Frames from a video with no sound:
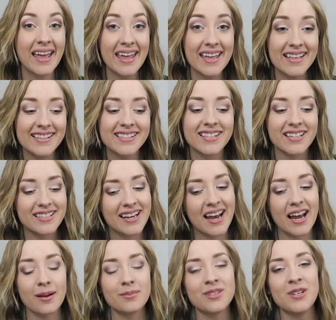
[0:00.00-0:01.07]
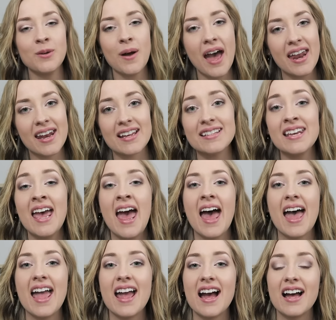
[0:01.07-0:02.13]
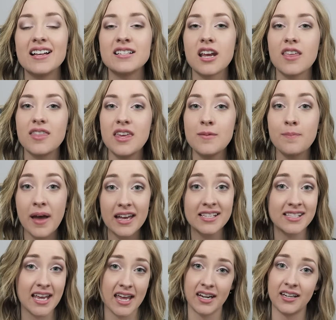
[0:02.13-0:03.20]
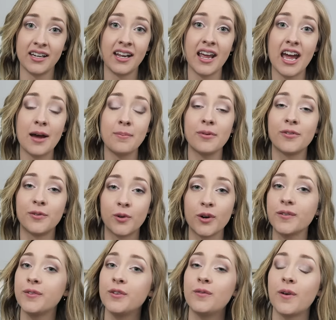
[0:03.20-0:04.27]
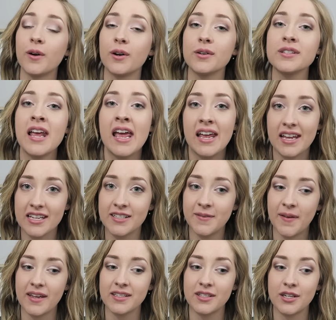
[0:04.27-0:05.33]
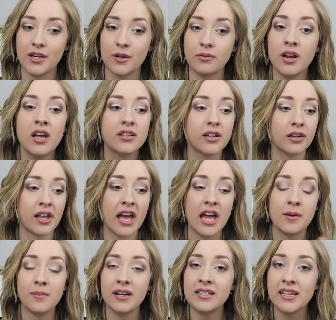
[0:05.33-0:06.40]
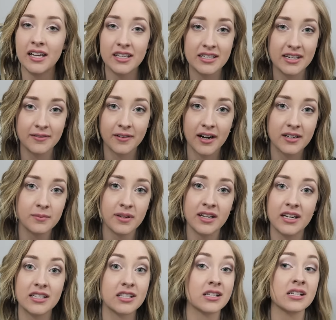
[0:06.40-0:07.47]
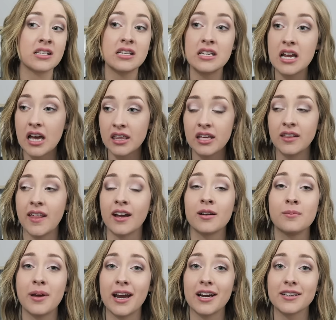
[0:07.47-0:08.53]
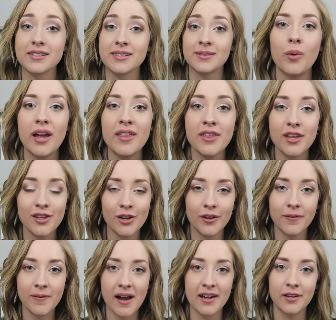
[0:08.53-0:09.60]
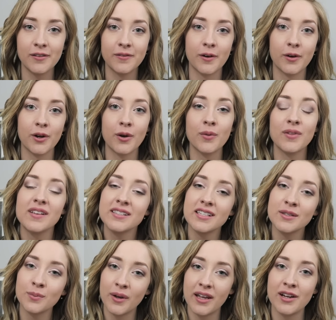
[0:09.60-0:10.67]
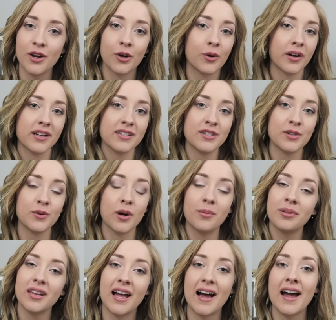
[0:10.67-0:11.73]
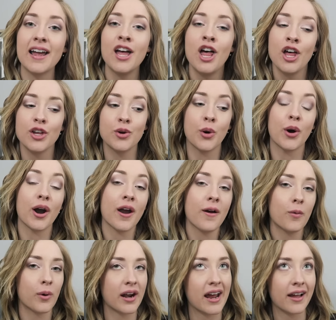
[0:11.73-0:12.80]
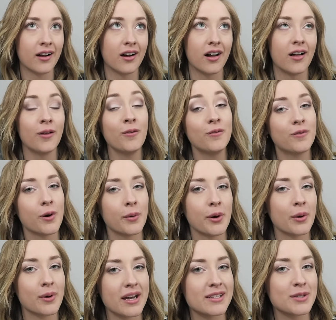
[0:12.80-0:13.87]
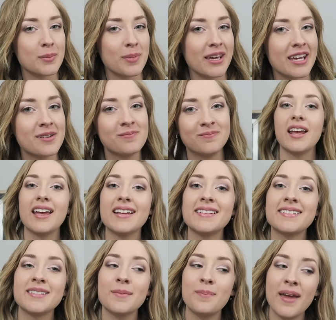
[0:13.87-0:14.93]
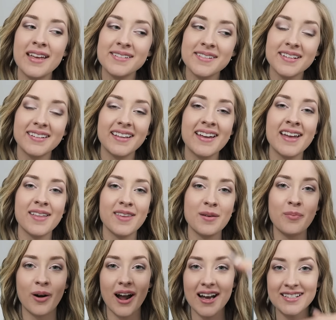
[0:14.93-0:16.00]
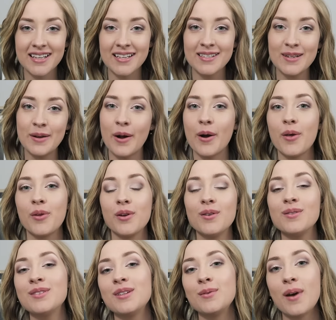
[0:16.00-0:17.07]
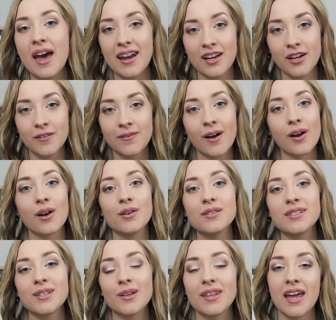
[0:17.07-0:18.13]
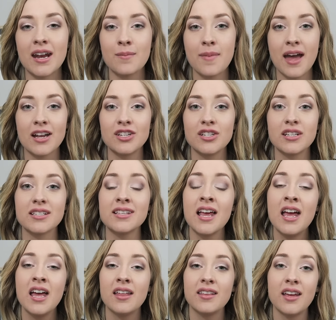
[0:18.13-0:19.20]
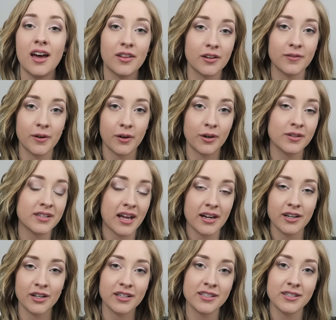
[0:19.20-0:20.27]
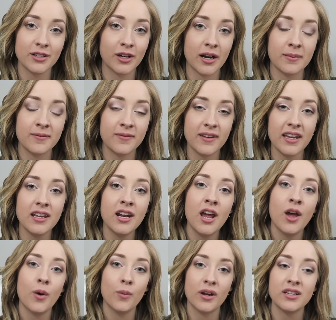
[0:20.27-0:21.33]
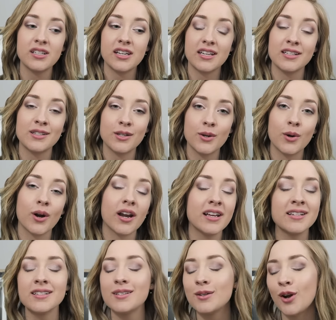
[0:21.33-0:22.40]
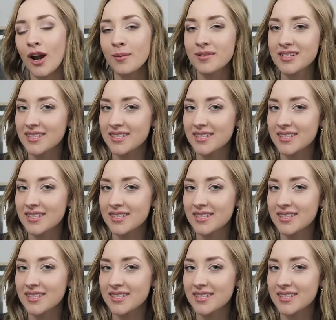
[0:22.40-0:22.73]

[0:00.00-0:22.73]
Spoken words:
It's time to edit. And the best editing app for food photos is Facetune. Don't let anybody tell you different, because there's nothing that compares. With your final photo, this is when you're going to apply your, what I call, photo recipe. It's basically the process you go through to edit your photos so that it matches the other photos on your Instagram feed, which is your Instagram